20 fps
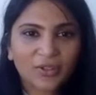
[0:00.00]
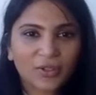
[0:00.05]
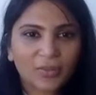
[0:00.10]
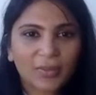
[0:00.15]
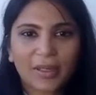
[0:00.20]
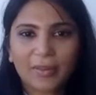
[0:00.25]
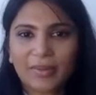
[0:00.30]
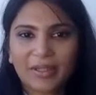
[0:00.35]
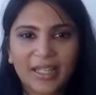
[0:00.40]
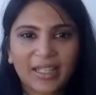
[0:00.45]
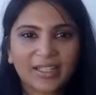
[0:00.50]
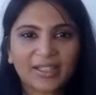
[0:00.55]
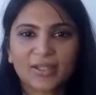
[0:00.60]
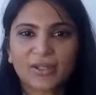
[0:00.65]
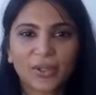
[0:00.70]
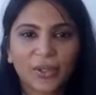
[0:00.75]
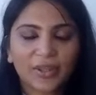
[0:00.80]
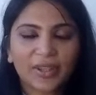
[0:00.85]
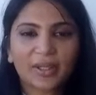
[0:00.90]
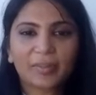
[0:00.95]
So maybe
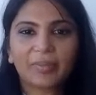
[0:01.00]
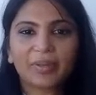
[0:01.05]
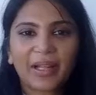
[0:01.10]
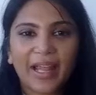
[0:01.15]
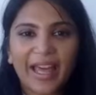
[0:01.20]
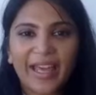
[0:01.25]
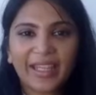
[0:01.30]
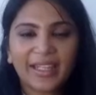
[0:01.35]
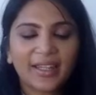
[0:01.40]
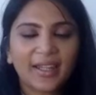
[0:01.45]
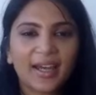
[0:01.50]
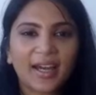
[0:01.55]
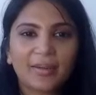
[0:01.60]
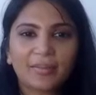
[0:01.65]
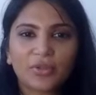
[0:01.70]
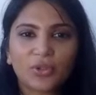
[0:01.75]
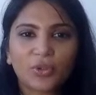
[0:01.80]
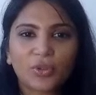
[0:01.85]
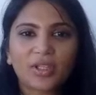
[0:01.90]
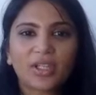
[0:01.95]
that's not the play that
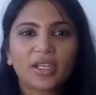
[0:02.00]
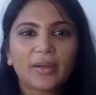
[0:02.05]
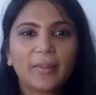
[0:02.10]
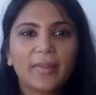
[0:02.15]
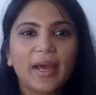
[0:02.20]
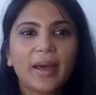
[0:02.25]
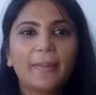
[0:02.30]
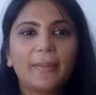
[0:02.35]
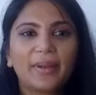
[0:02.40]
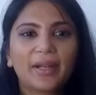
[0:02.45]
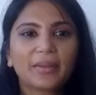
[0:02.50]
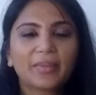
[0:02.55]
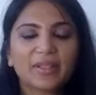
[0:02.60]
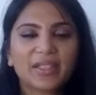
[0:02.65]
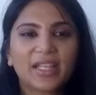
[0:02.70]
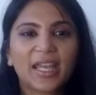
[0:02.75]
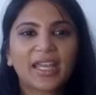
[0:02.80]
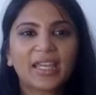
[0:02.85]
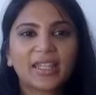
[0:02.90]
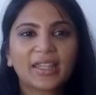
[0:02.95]
I'm talking about, but I'm
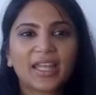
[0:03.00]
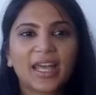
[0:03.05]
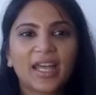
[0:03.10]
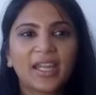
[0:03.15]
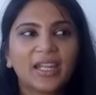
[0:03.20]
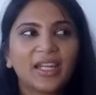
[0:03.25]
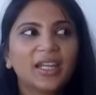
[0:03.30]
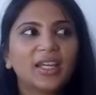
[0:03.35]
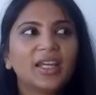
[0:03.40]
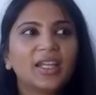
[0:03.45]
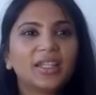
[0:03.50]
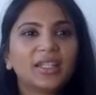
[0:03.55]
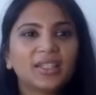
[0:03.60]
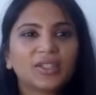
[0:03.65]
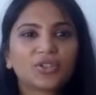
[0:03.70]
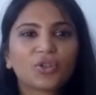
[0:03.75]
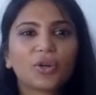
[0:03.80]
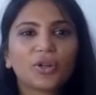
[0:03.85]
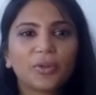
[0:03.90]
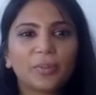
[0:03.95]
saying that
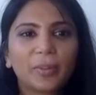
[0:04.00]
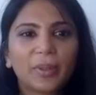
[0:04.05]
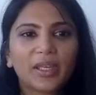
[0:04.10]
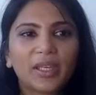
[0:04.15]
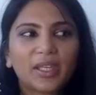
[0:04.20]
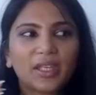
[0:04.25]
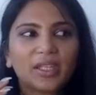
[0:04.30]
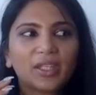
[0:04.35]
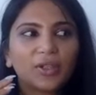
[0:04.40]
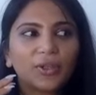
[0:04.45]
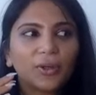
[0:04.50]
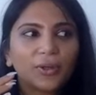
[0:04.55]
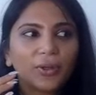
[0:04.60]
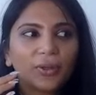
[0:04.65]
there's got to be,